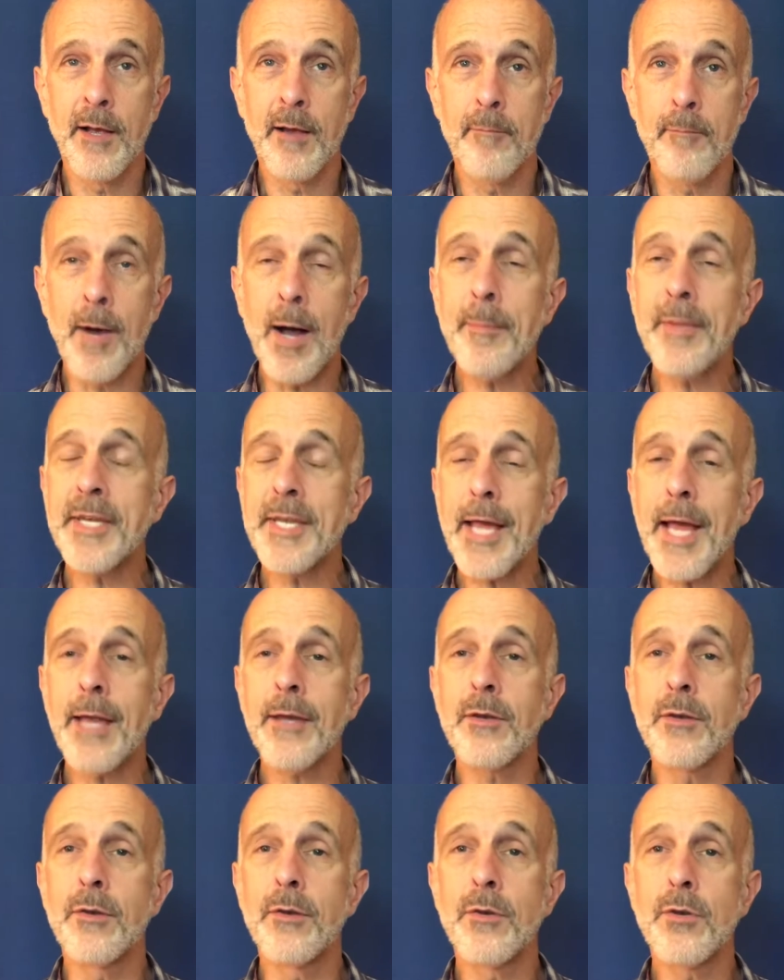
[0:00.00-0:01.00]
Mom and
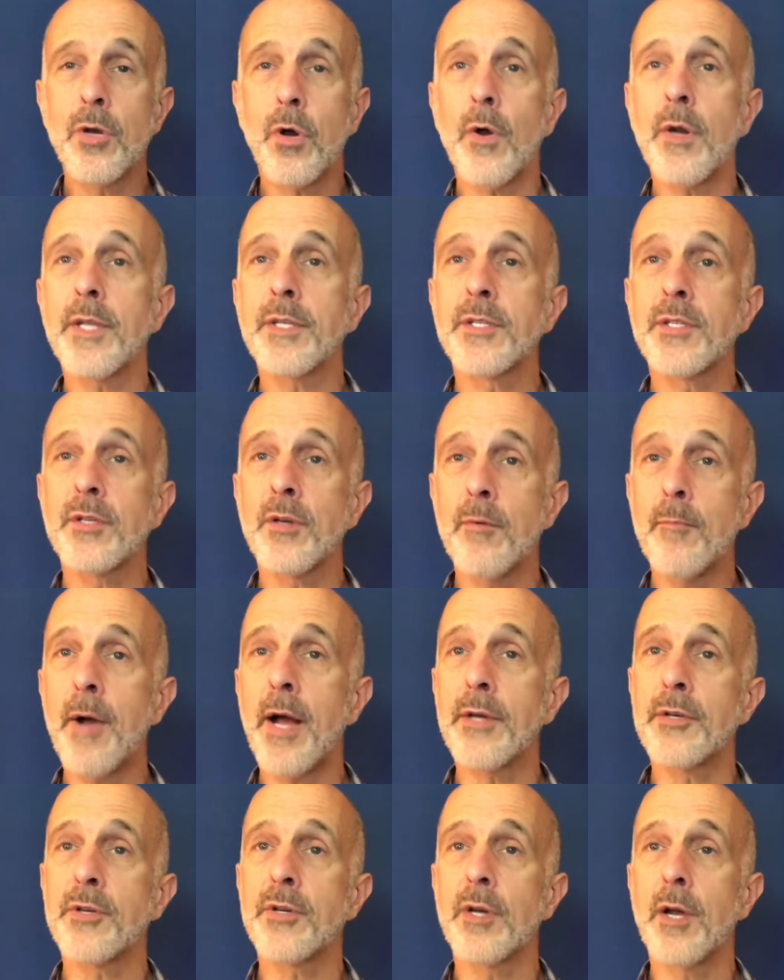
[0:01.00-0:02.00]
Dad taught us so
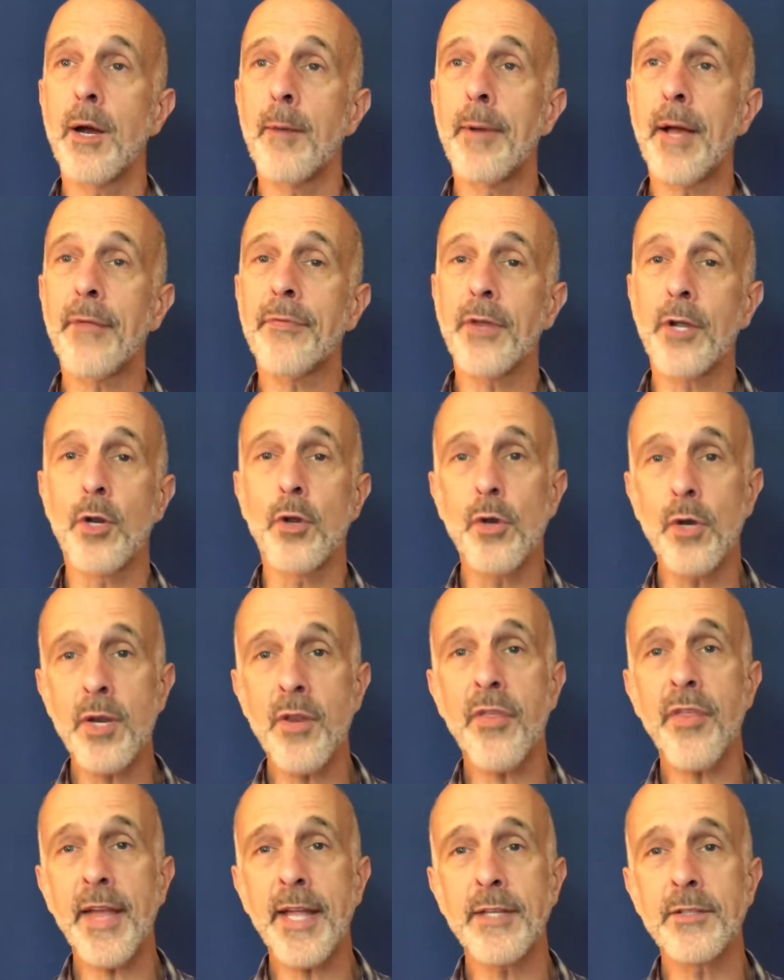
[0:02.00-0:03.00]
much about the good
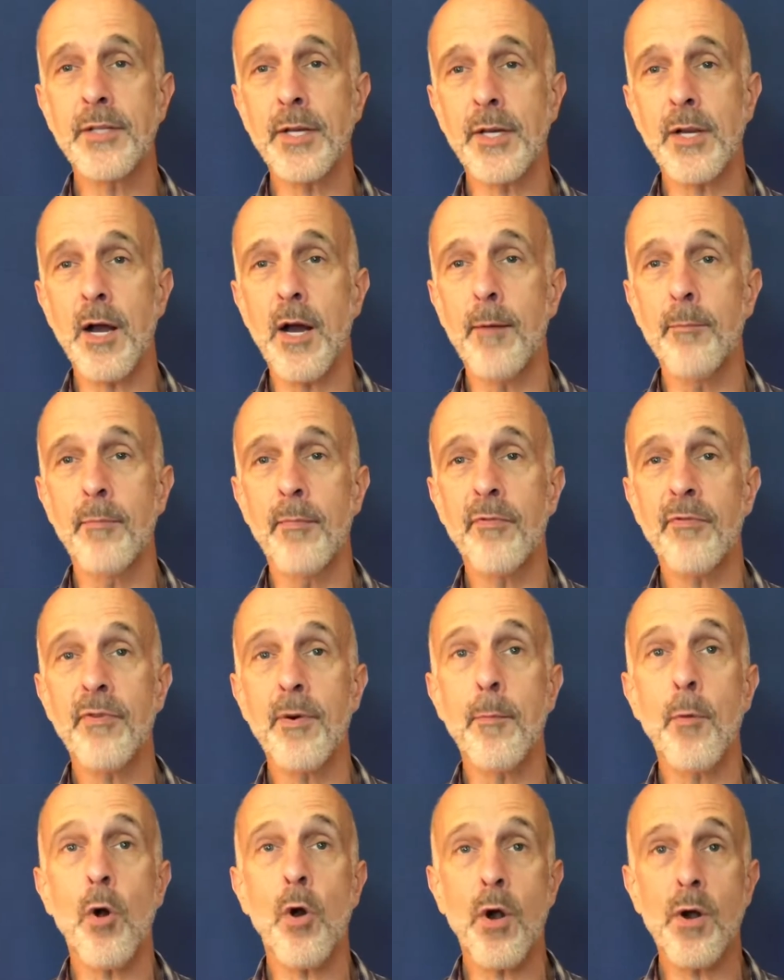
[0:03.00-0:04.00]
things that come
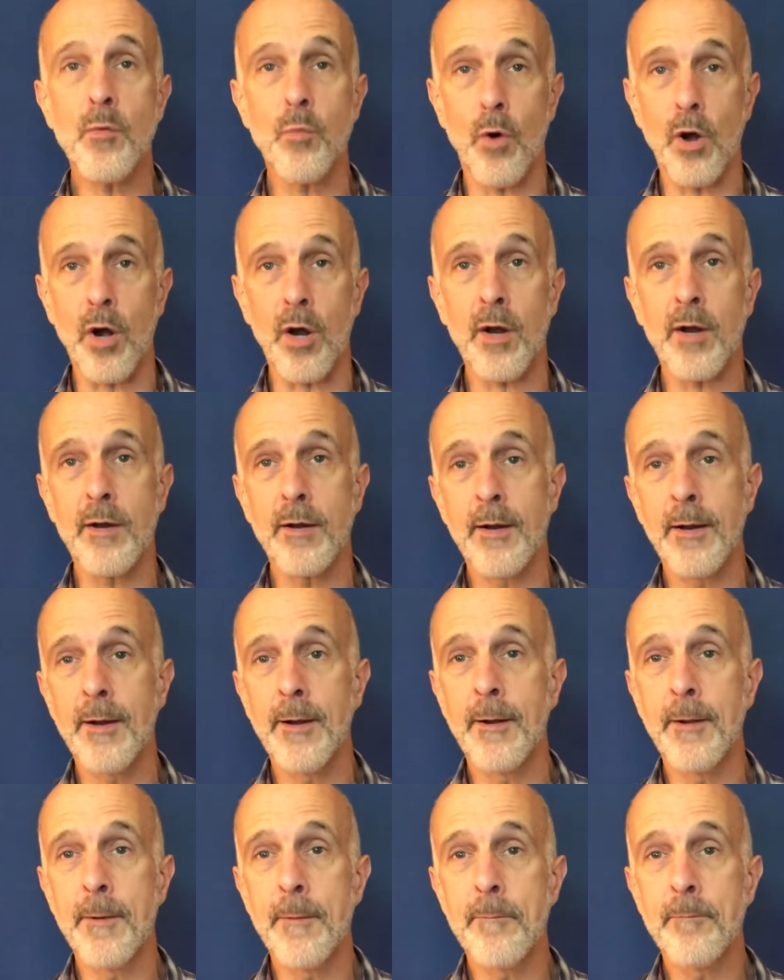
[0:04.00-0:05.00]
from hard work.
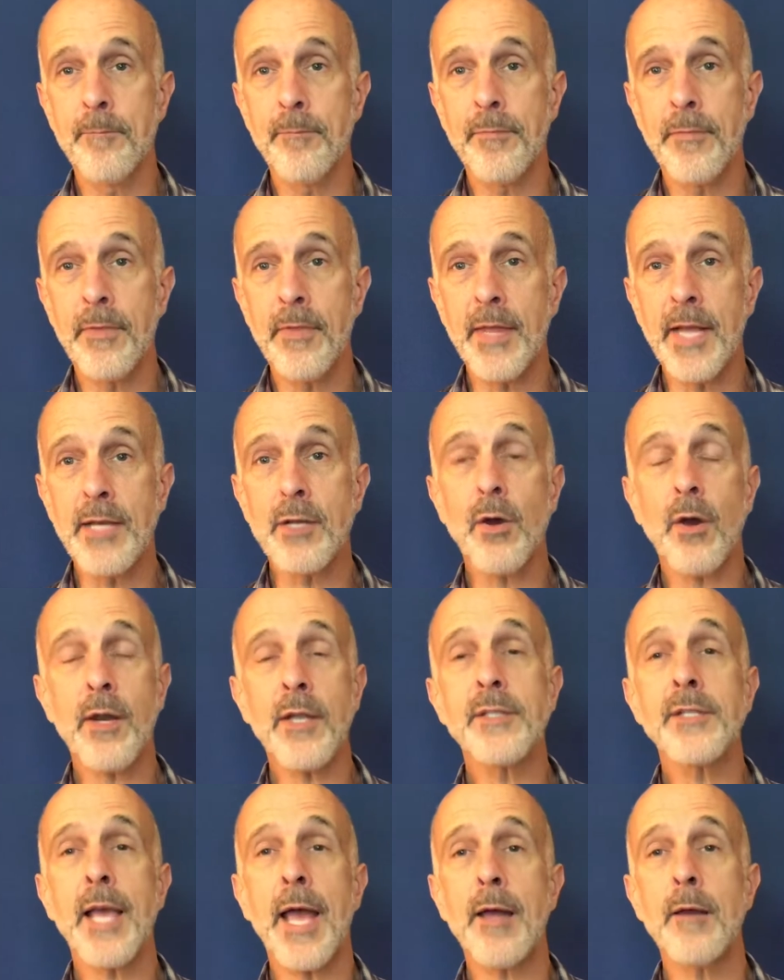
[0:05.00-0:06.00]
They taught
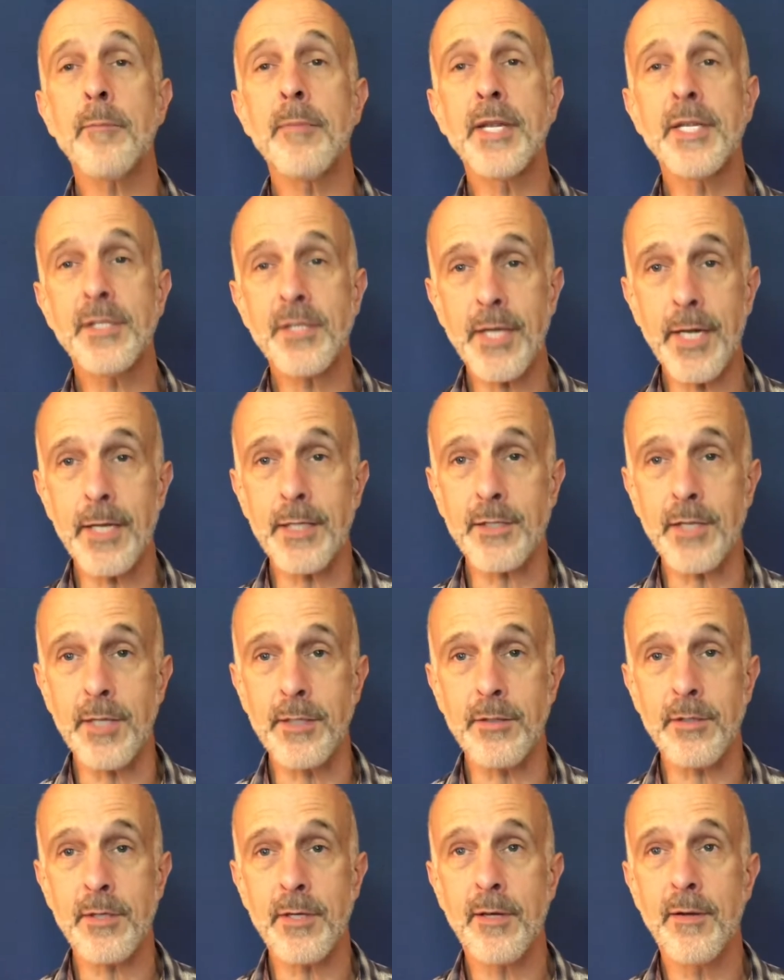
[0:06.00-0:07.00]
us how to be
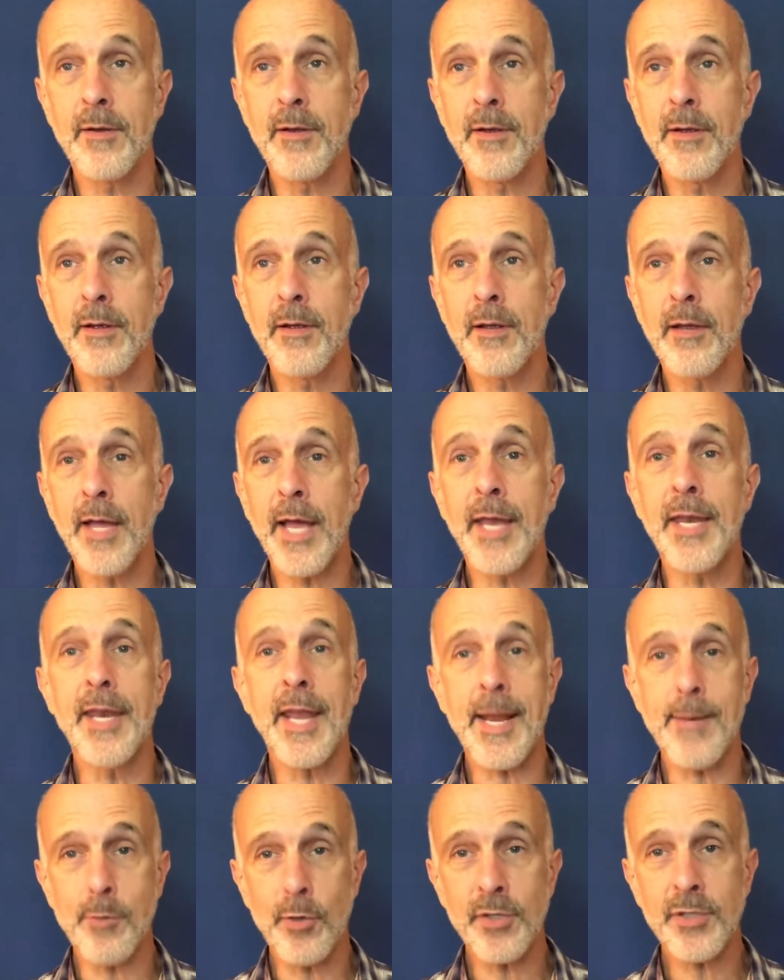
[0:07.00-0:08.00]
citizens and
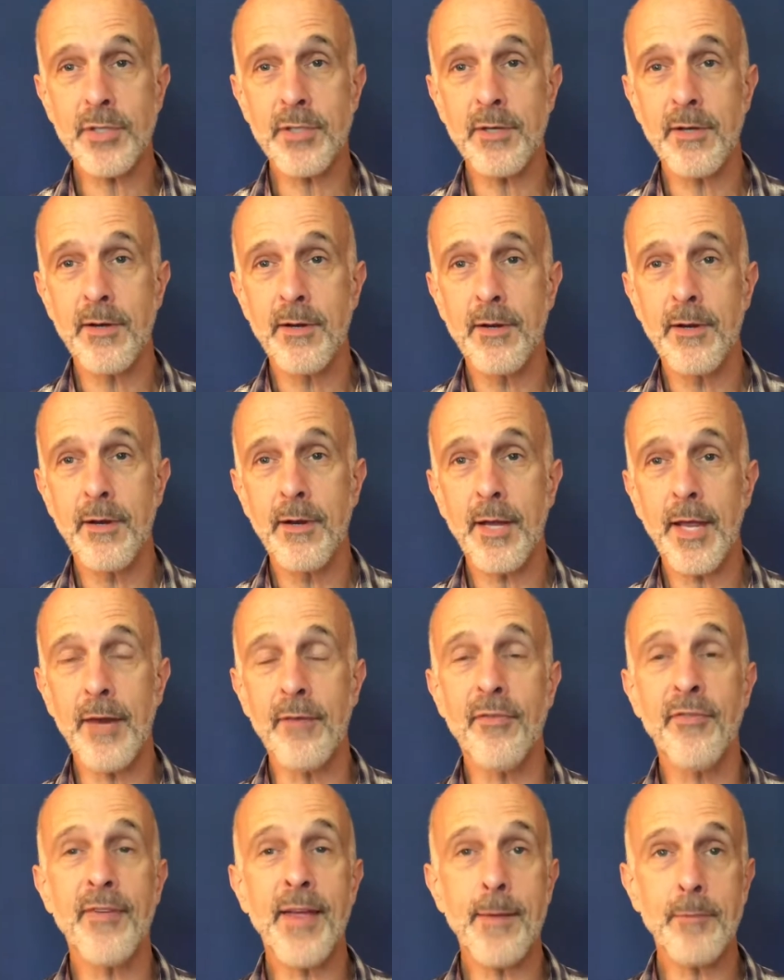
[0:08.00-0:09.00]
neighbors
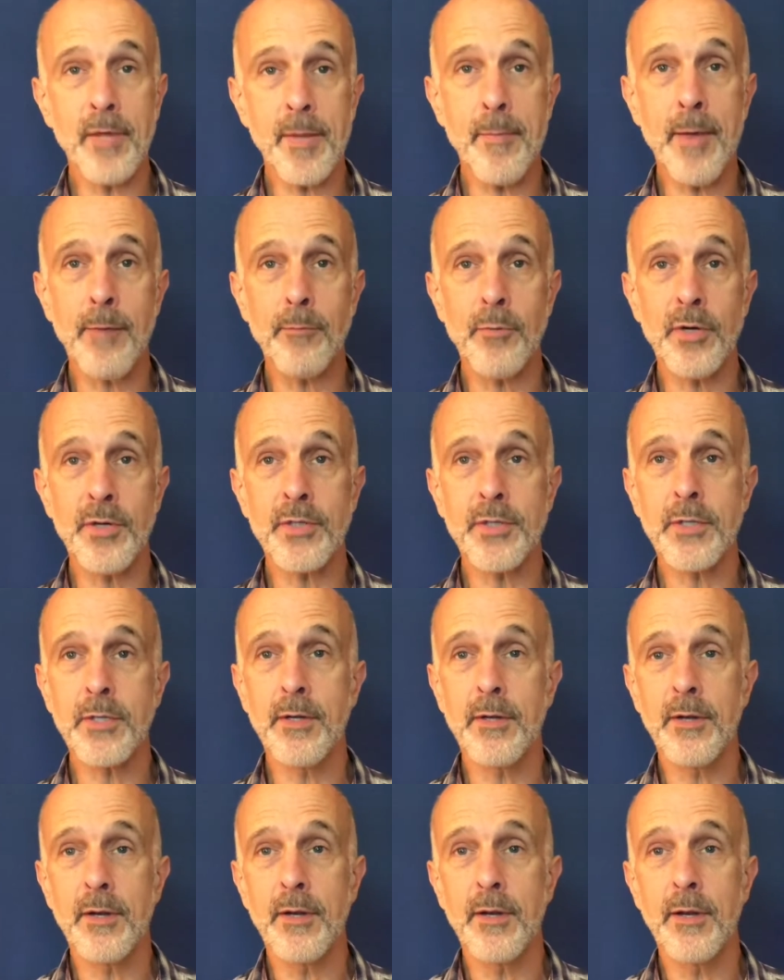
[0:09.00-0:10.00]
and family members
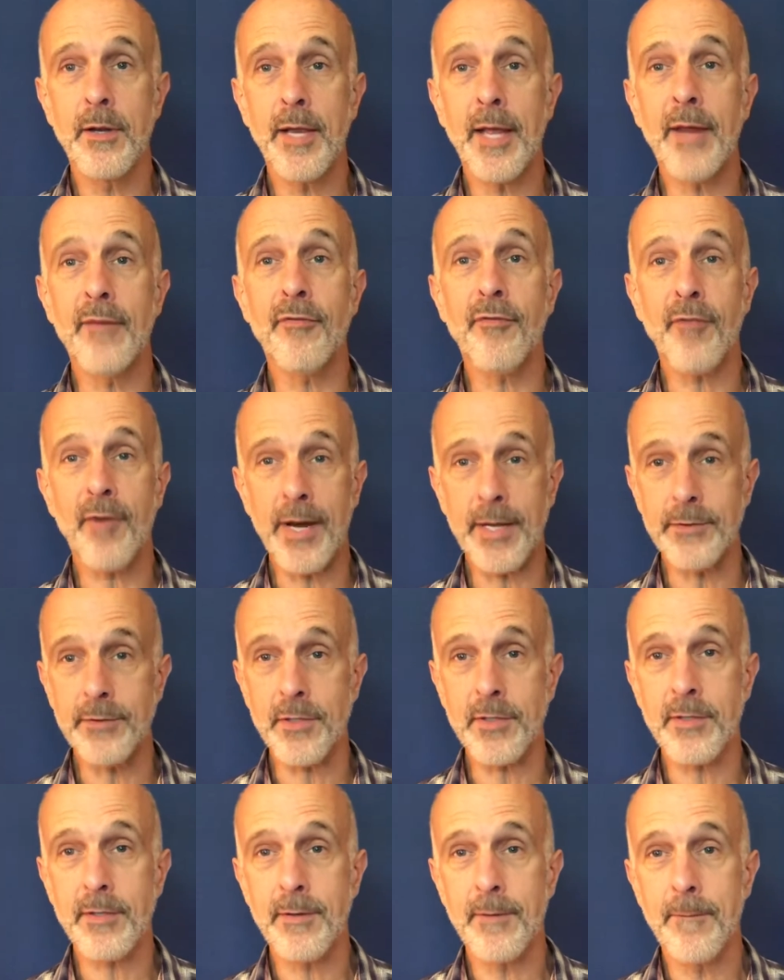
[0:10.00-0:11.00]
and
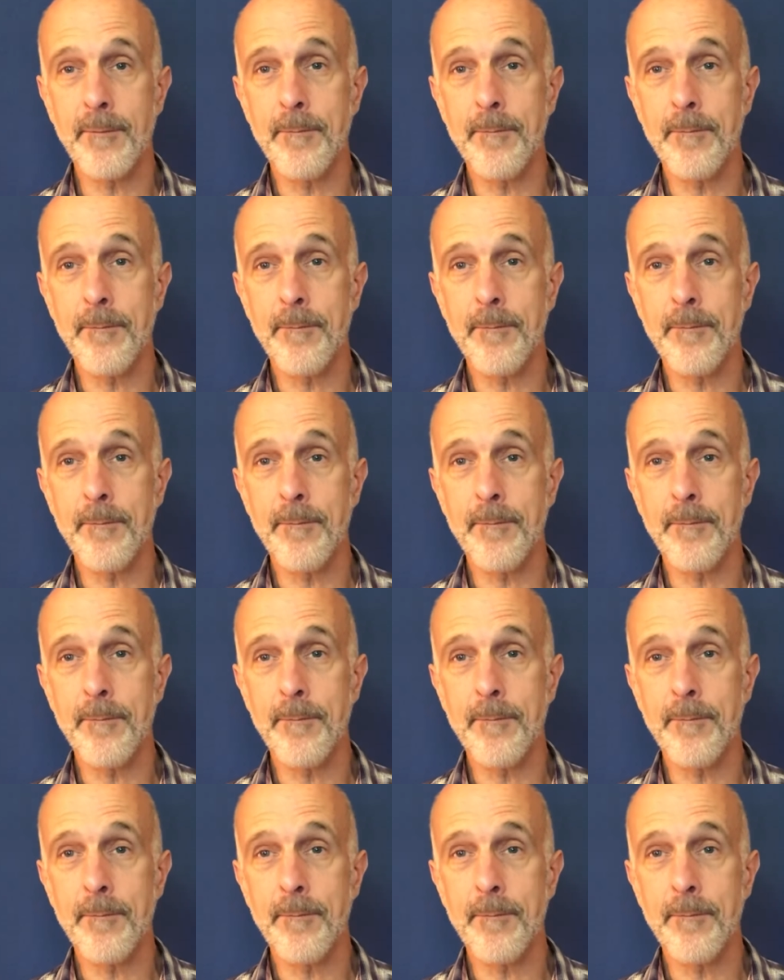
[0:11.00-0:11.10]
friends.